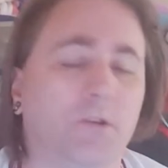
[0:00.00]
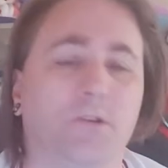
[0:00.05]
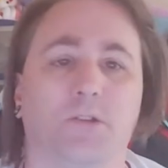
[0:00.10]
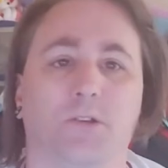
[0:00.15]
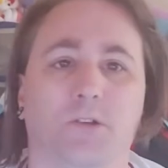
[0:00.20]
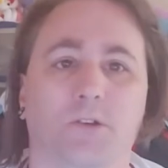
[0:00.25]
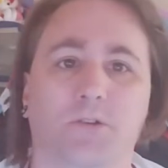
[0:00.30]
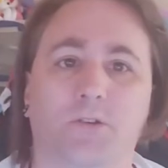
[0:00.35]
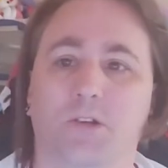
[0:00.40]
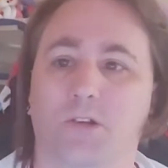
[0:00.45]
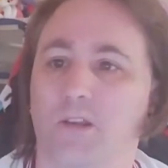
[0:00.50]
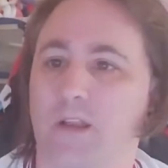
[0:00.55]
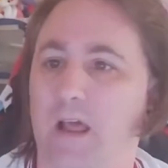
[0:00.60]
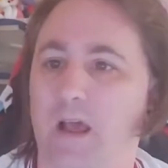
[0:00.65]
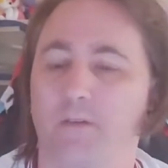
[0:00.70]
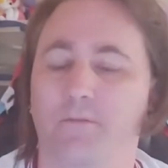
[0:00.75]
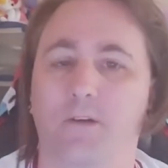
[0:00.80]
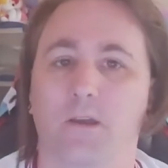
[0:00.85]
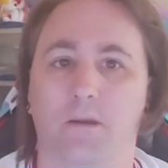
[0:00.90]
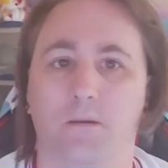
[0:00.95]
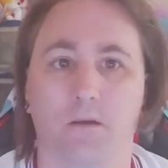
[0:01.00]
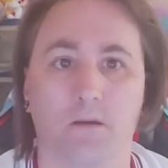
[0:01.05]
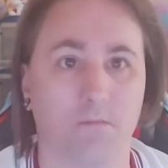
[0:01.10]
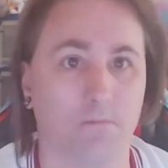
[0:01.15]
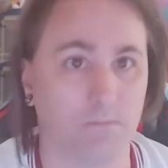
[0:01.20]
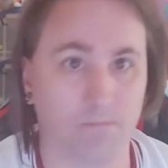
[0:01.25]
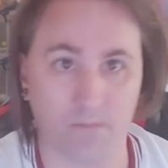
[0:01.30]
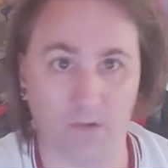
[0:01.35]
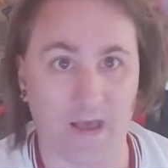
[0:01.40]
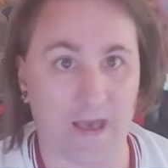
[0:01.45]
You know, you could have it
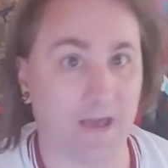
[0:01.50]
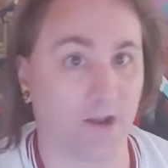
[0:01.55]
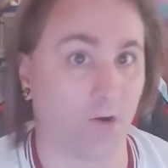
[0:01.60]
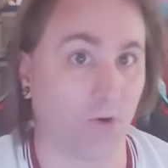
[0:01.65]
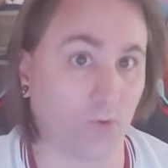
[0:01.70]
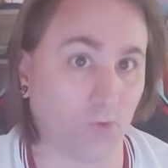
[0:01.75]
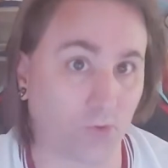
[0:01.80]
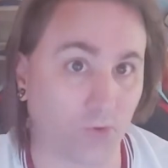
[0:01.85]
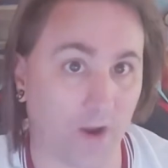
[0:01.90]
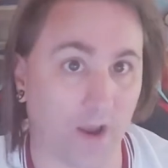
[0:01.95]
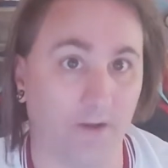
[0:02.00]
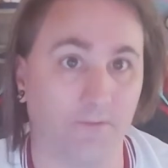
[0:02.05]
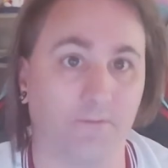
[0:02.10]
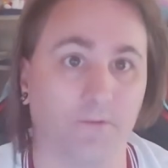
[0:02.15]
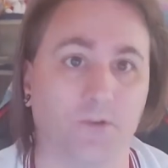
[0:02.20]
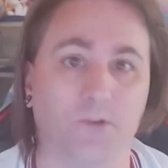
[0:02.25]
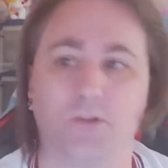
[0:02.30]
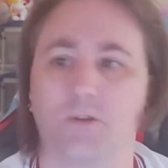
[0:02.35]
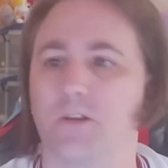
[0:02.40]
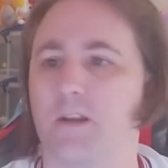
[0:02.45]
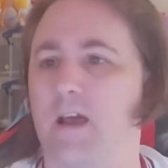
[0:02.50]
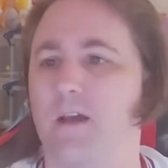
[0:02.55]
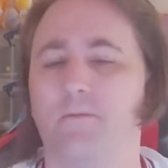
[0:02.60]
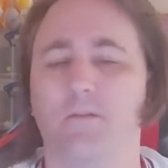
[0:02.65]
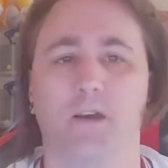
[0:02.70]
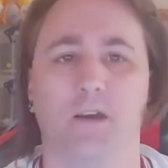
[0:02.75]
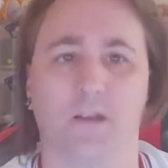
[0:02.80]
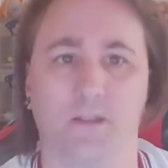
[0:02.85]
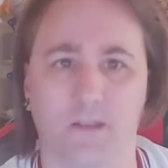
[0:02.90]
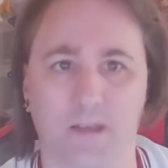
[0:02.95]
at Old Trafford, you could have
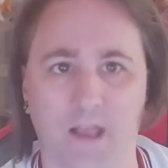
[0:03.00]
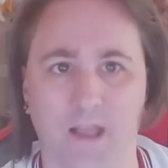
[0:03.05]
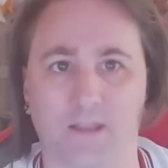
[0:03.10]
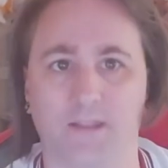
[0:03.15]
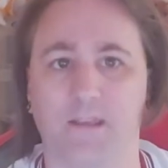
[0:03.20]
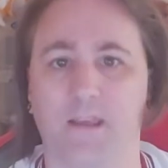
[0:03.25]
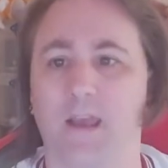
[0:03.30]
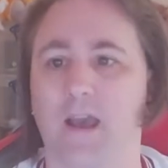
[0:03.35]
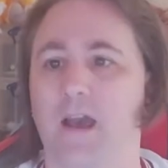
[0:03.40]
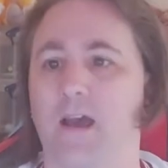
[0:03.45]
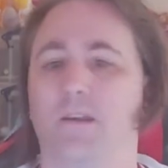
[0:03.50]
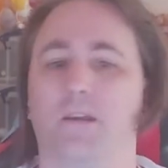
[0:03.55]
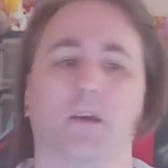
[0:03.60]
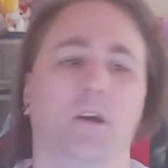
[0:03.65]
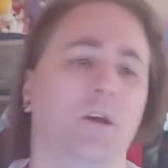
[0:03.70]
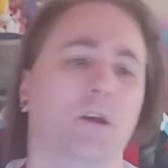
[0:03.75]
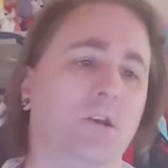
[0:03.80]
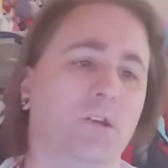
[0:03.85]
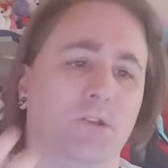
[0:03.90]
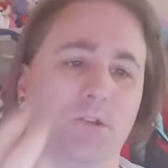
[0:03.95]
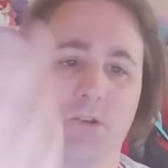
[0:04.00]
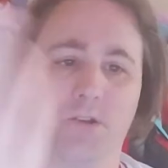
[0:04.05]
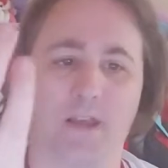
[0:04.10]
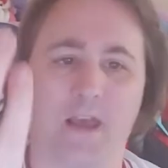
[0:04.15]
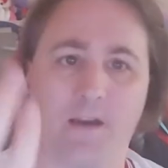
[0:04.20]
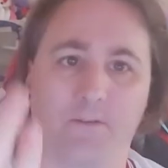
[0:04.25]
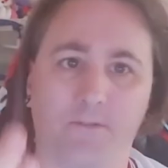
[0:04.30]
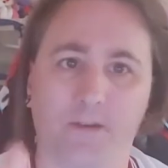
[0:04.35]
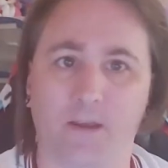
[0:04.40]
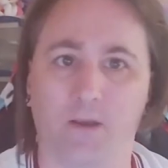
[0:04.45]
it at the Etihad, you could
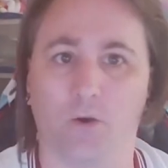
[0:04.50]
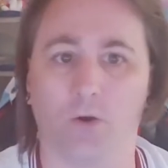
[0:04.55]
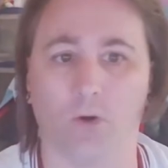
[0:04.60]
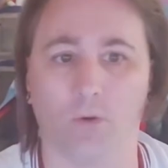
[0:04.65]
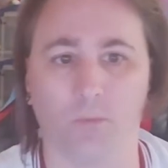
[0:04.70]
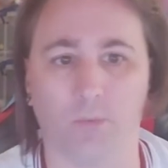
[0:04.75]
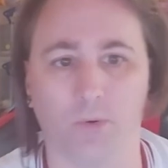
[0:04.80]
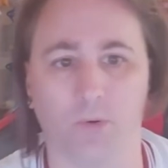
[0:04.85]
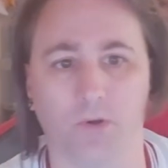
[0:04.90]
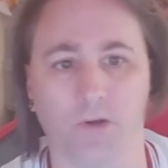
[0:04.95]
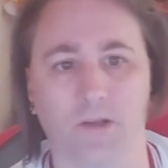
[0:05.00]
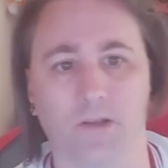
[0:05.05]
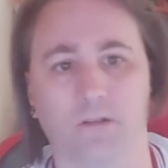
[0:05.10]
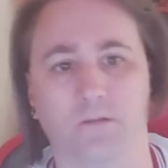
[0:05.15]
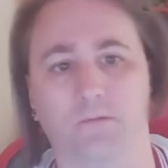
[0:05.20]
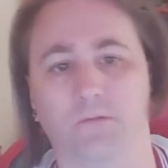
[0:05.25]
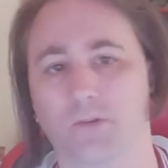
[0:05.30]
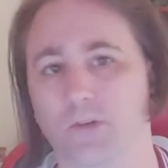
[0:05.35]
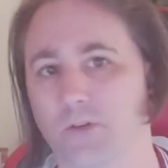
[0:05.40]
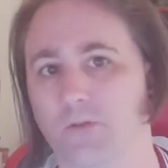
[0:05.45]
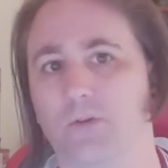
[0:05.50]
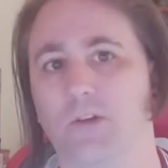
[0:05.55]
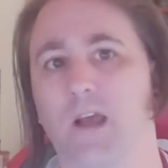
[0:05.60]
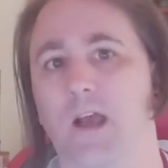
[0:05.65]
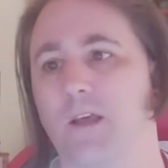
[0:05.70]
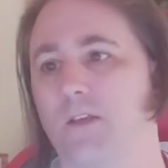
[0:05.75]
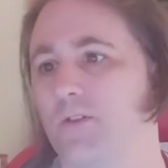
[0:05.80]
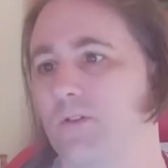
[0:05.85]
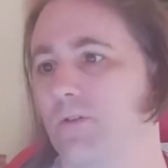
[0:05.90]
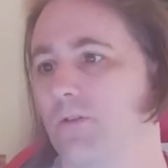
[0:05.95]
have it up in
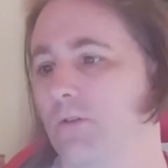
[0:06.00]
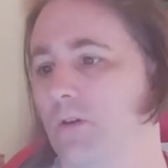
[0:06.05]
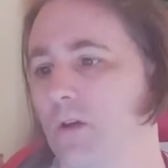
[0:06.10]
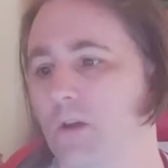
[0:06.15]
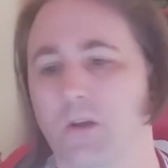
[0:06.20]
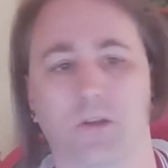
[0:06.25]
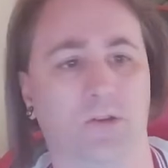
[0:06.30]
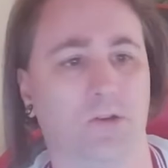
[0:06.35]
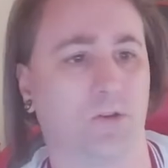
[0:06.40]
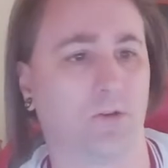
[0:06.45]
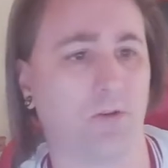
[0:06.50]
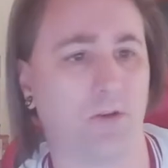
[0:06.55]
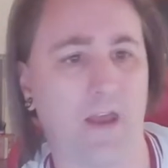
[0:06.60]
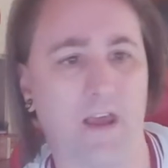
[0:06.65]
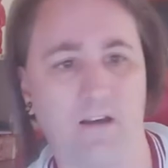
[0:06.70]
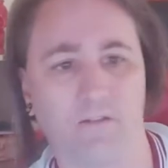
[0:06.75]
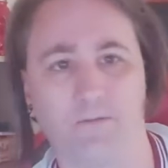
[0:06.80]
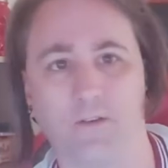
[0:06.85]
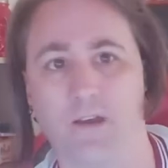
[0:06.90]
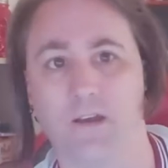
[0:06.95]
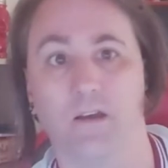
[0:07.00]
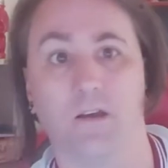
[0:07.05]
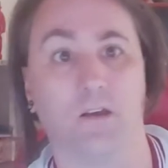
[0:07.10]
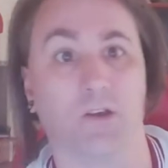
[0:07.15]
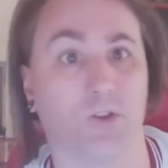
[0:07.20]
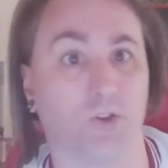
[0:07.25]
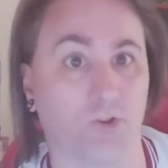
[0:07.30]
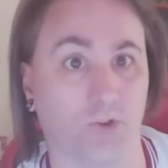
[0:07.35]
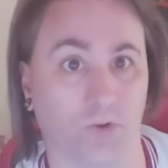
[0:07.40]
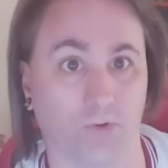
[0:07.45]
Newcastle, you could have it
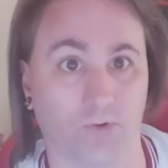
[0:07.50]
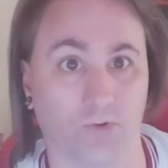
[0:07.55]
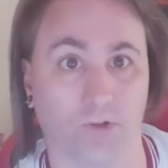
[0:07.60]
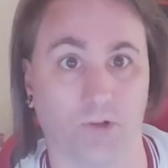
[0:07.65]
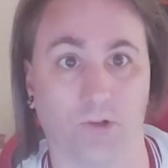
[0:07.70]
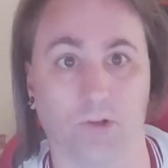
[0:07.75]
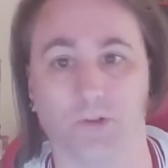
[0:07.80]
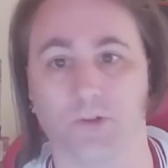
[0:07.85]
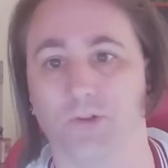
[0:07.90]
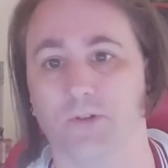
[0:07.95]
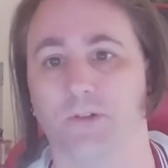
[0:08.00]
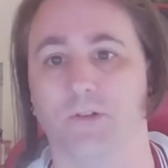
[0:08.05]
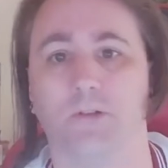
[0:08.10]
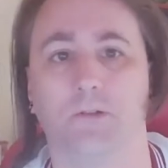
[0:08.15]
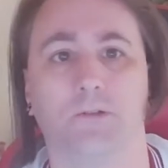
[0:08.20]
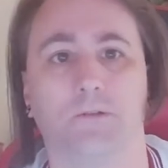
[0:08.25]
at Sunderland.